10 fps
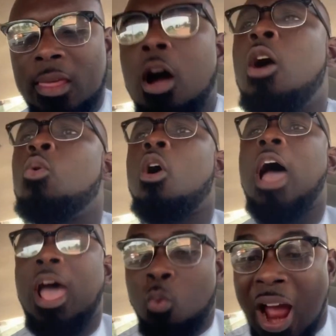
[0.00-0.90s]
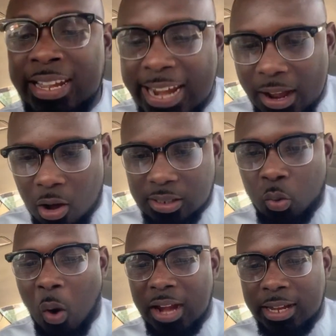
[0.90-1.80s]
Oh, one day, also
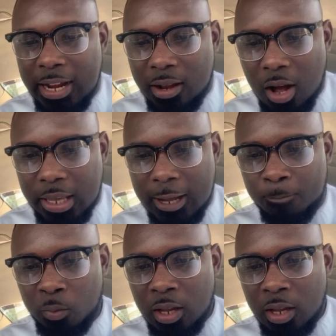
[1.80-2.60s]
one day, okay,